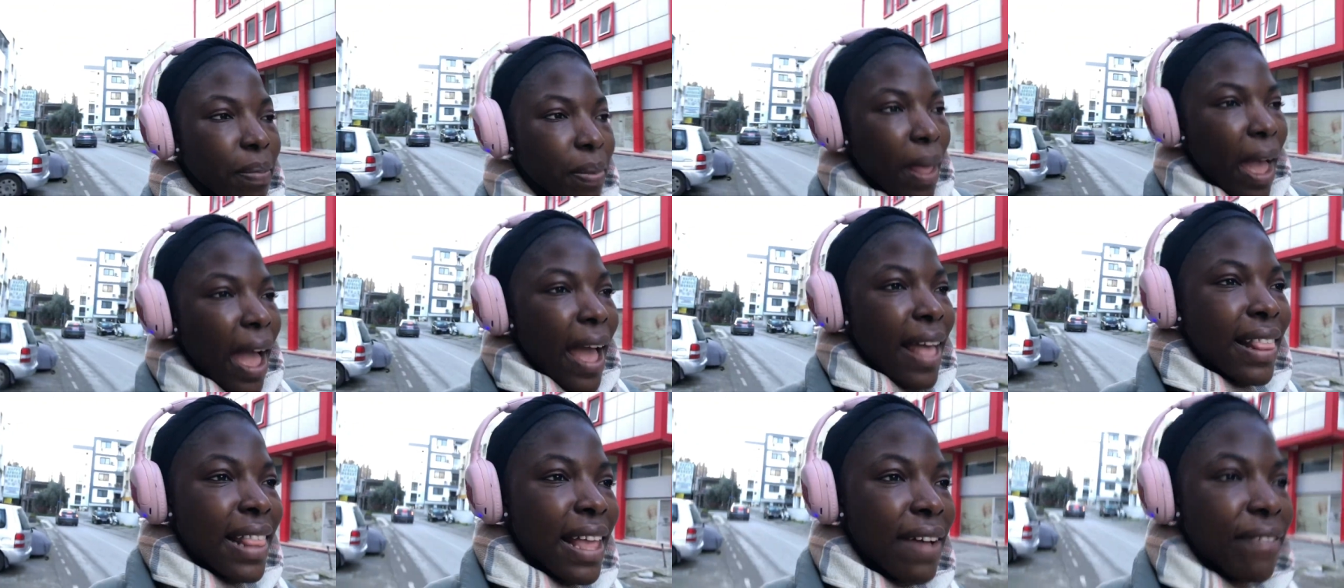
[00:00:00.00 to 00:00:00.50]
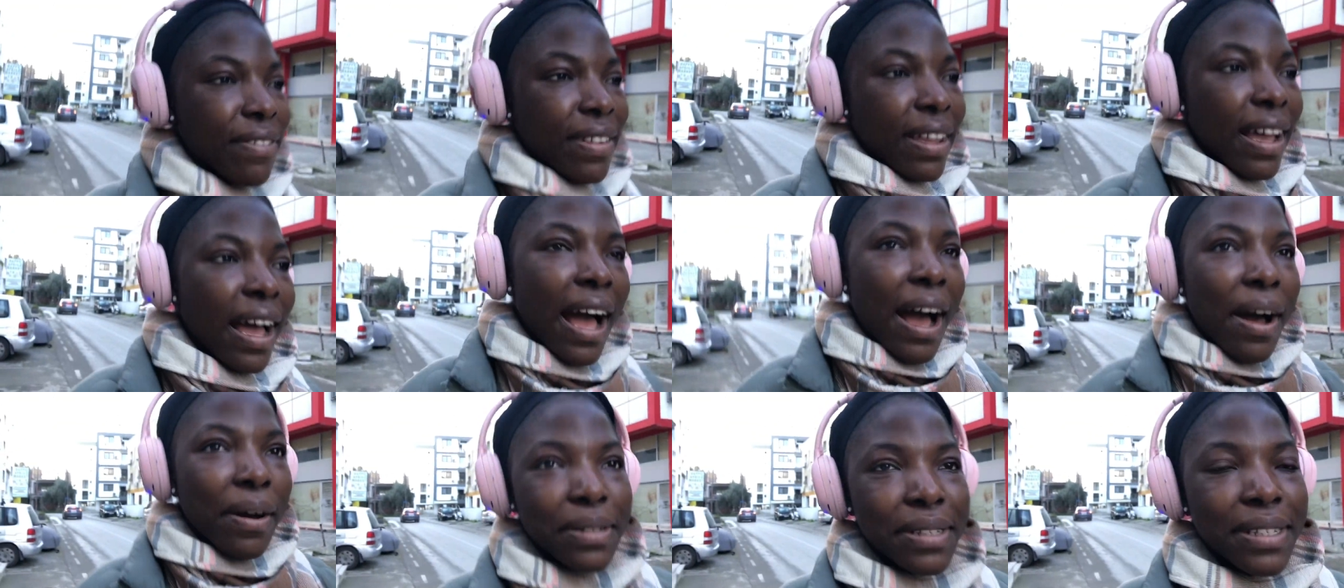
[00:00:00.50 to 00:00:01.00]
I left the
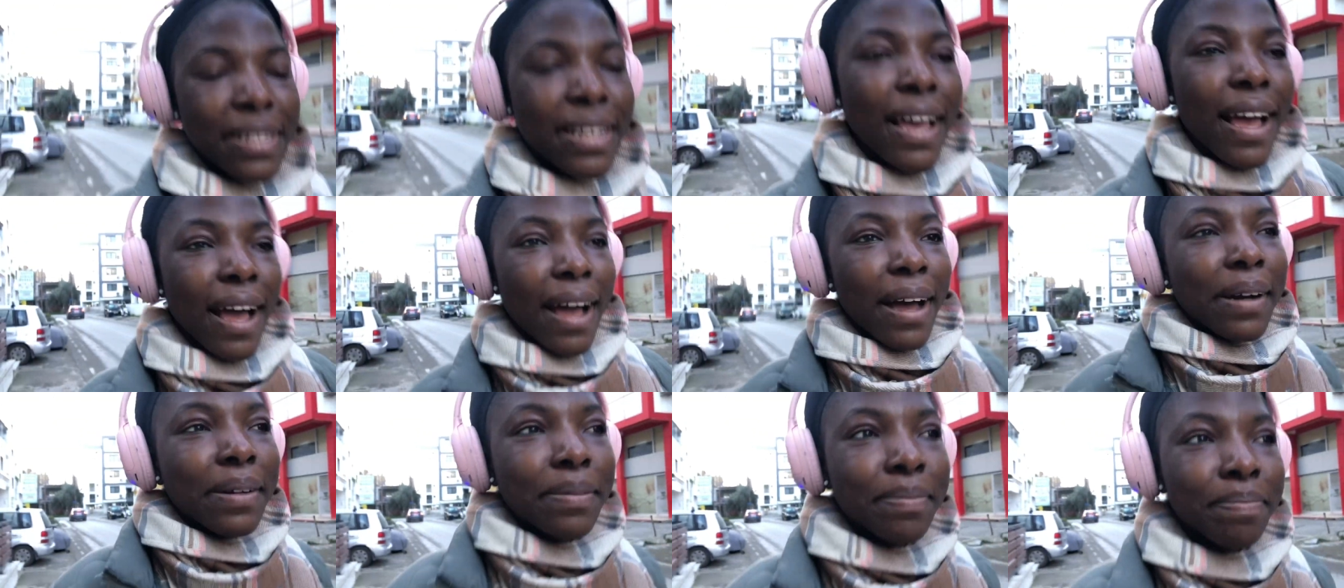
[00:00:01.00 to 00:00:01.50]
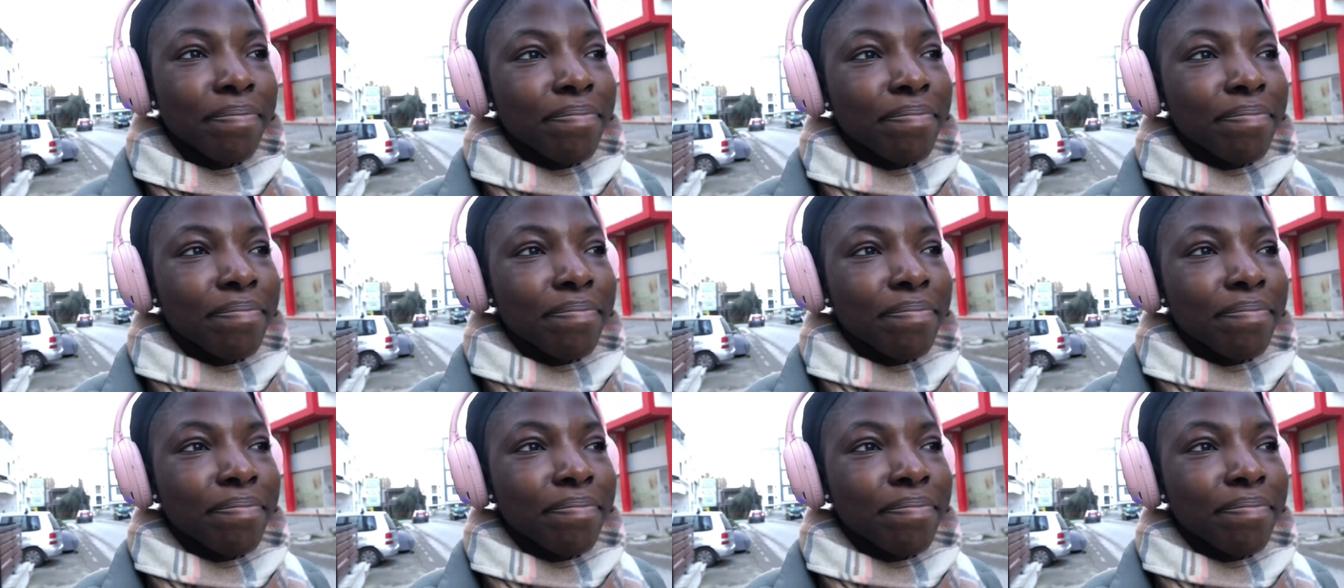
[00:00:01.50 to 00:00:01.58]
house, yeah.